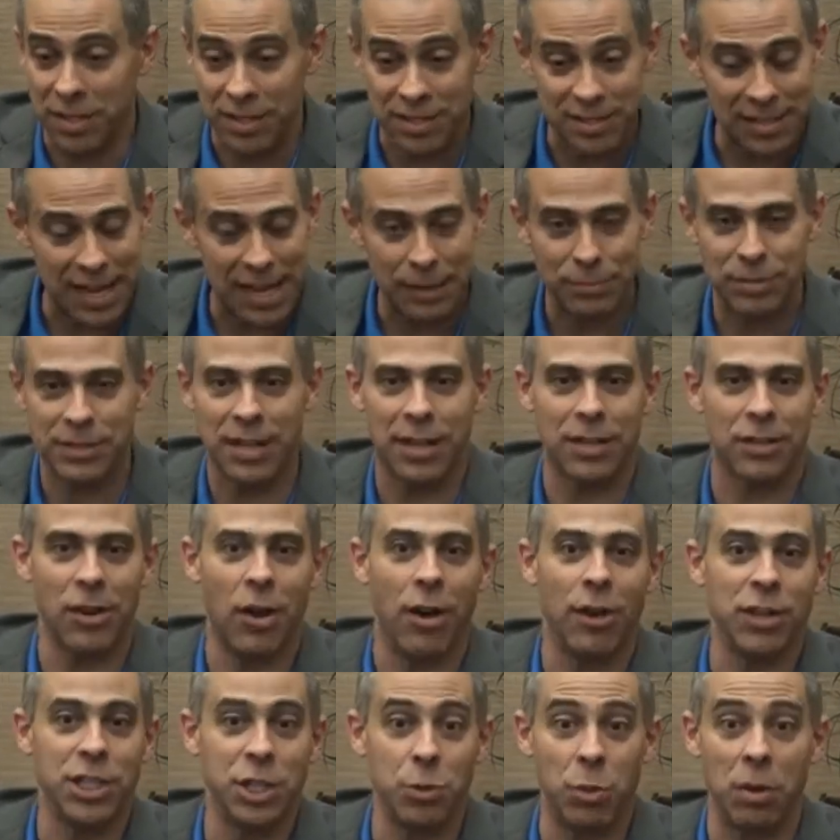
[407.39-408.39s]
the same
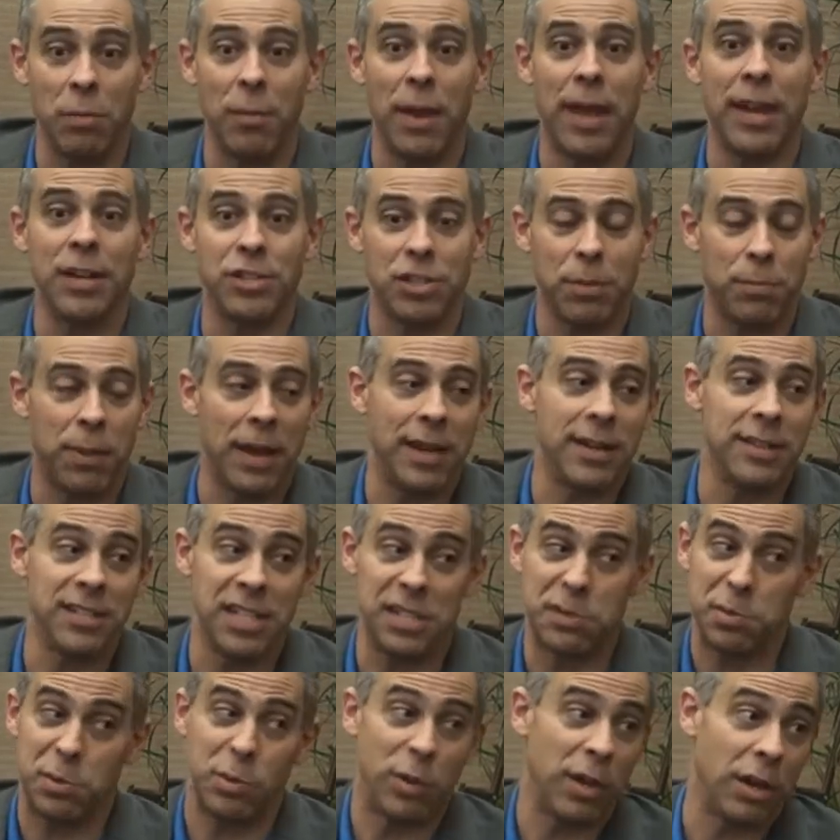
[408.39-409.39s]
technology we manage
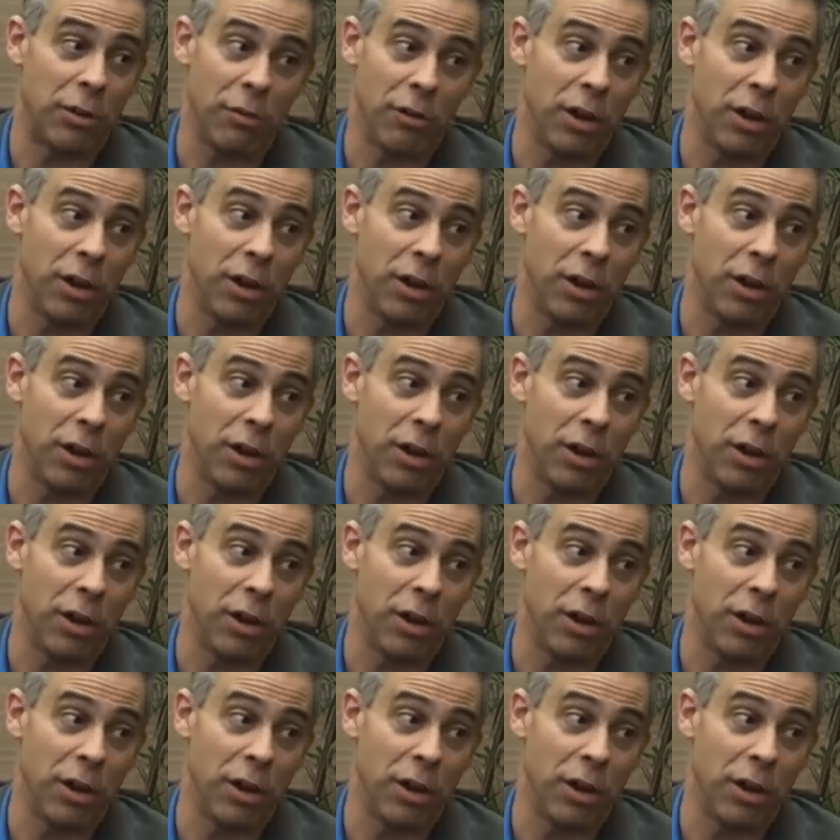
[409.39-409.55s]
dependencies between